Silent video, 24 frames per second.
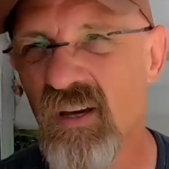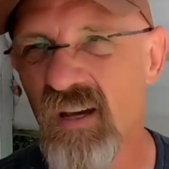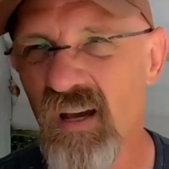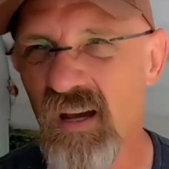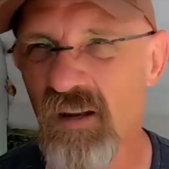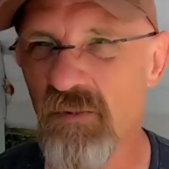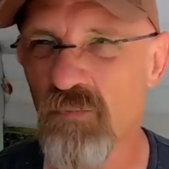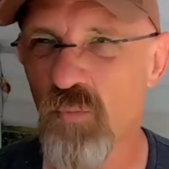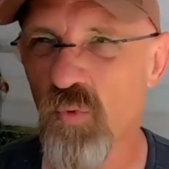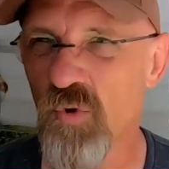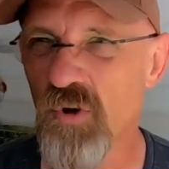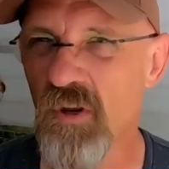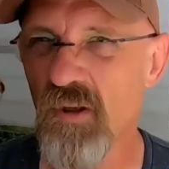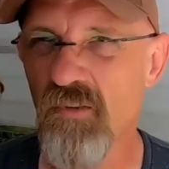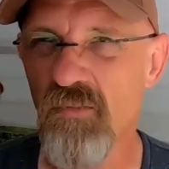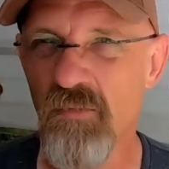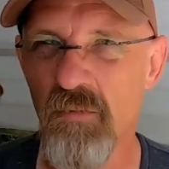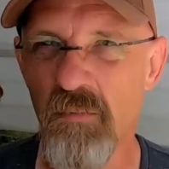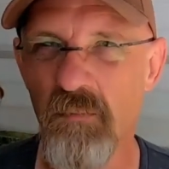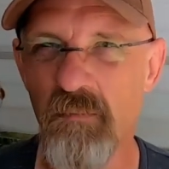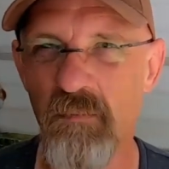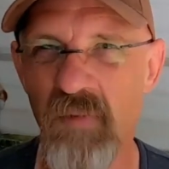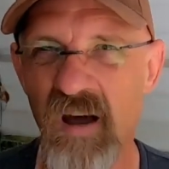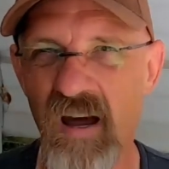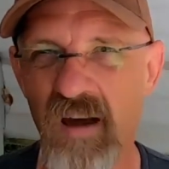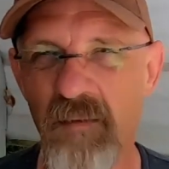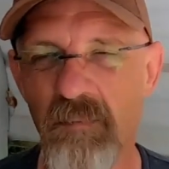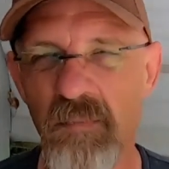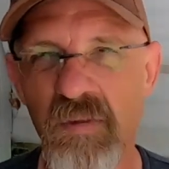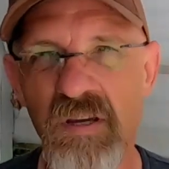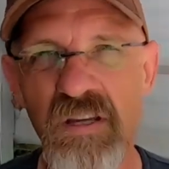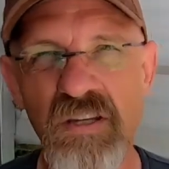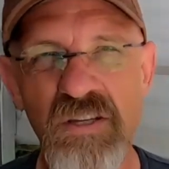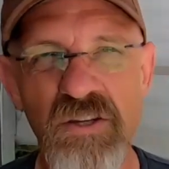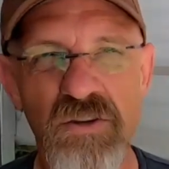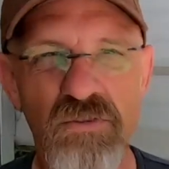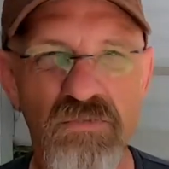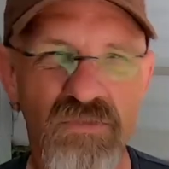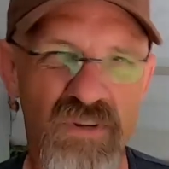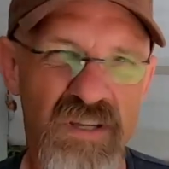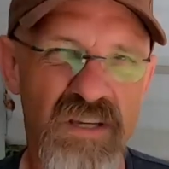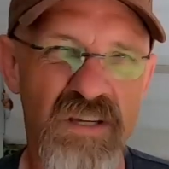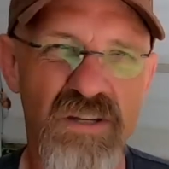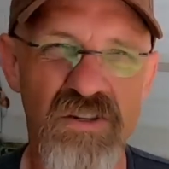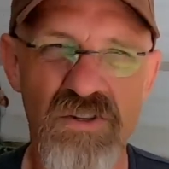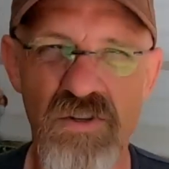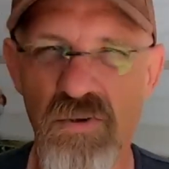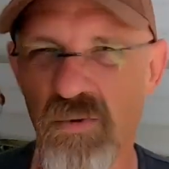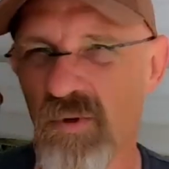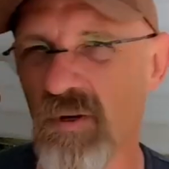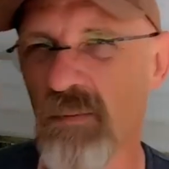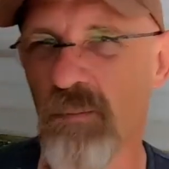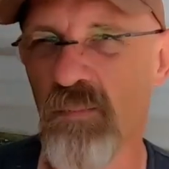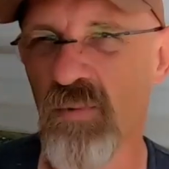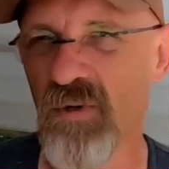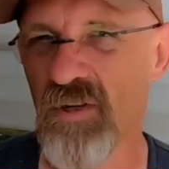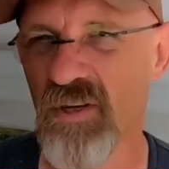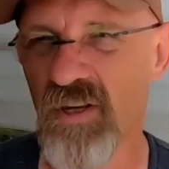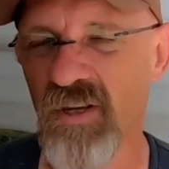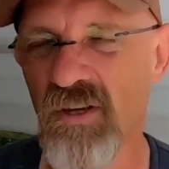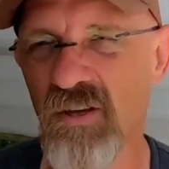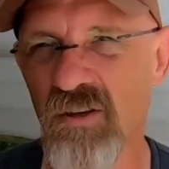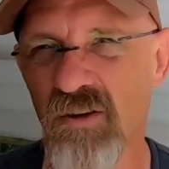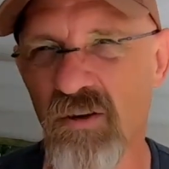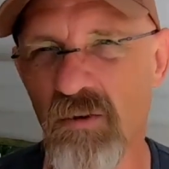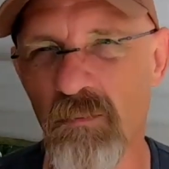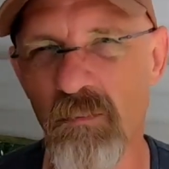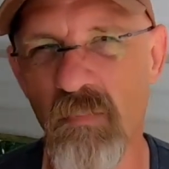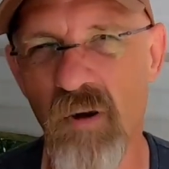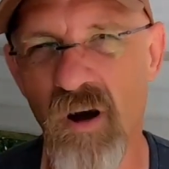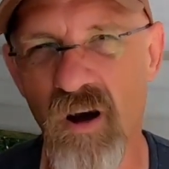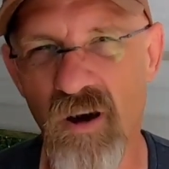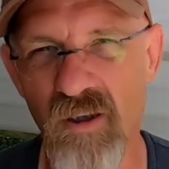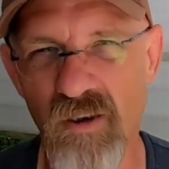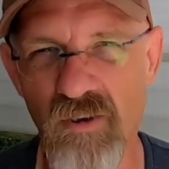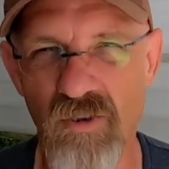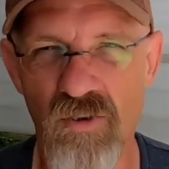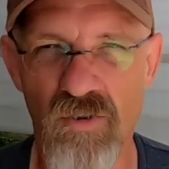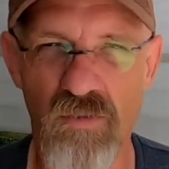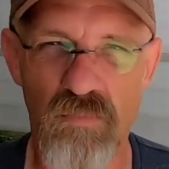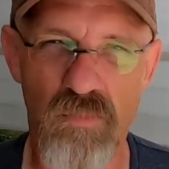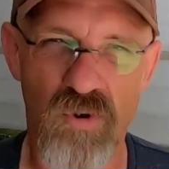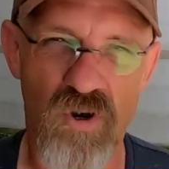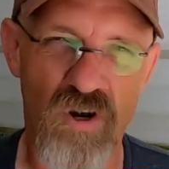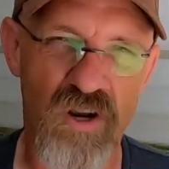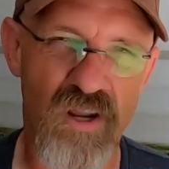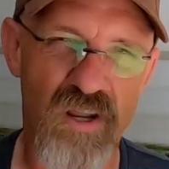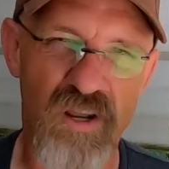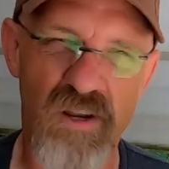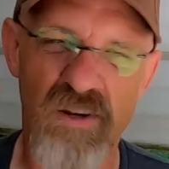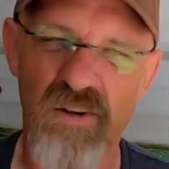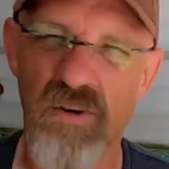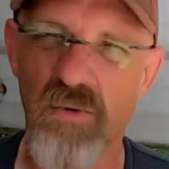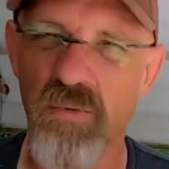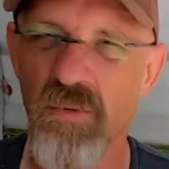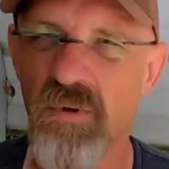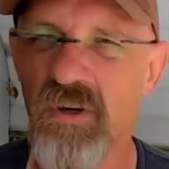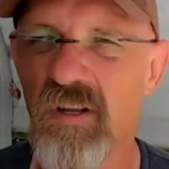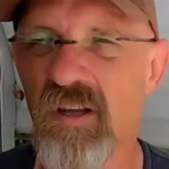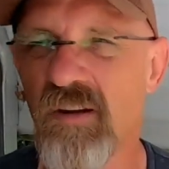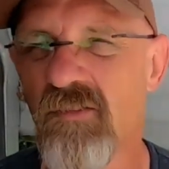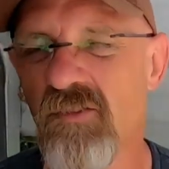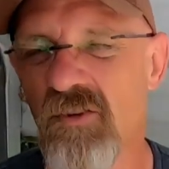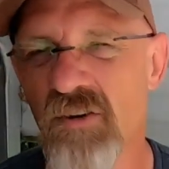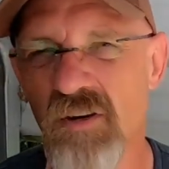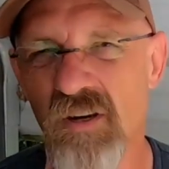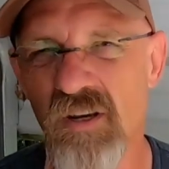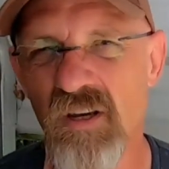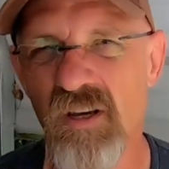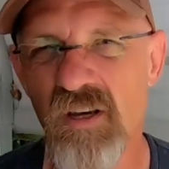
And one of them might be unique to a particular model or brand or whatever.